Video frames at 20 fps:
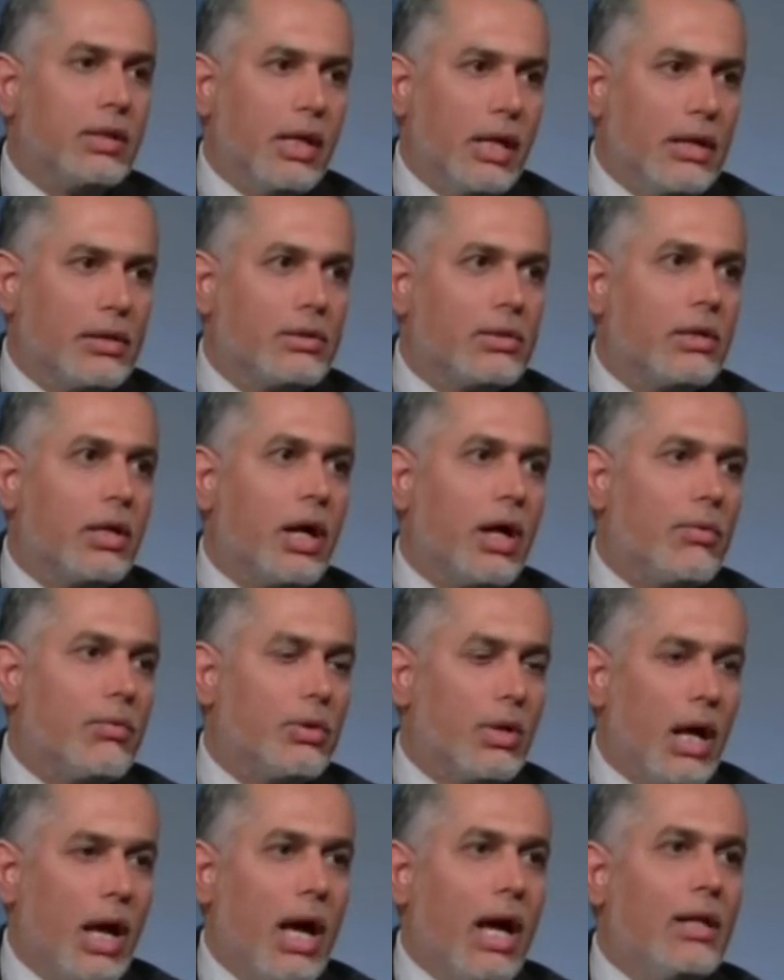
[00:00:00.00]
Yes, yes. I
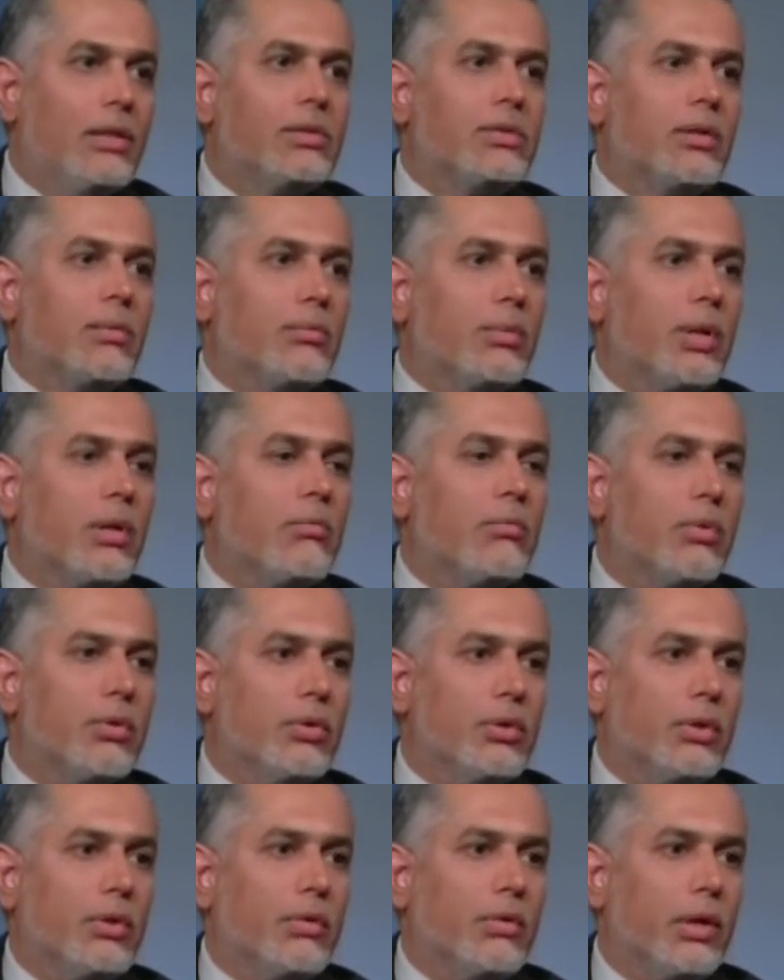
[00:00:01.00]
would add something
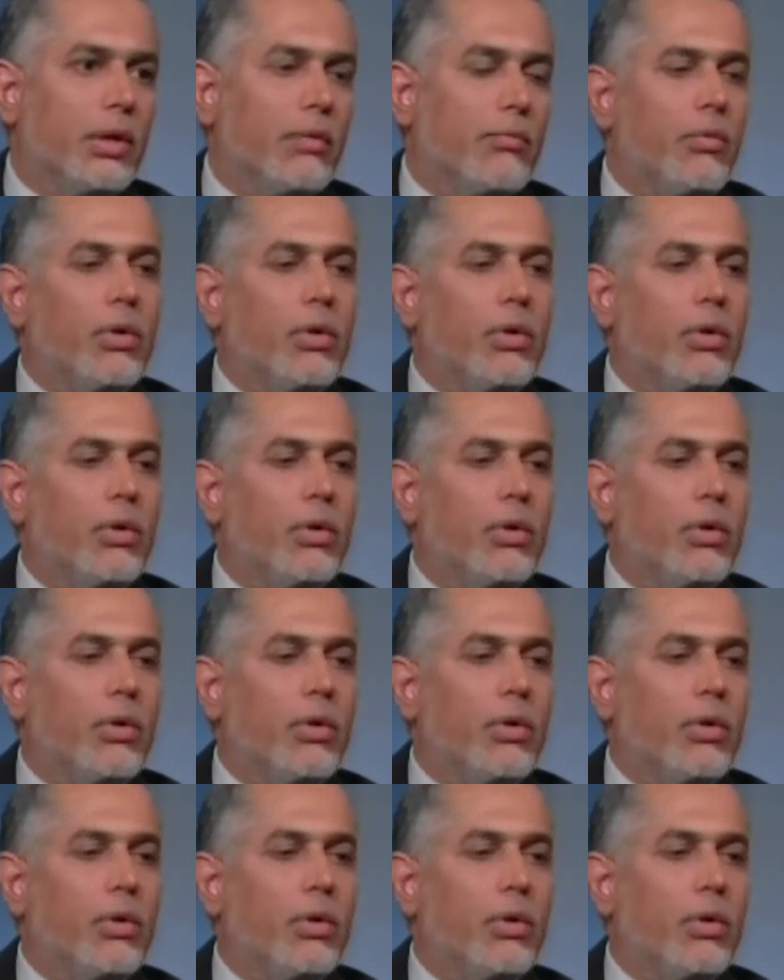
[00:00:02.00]
more to it,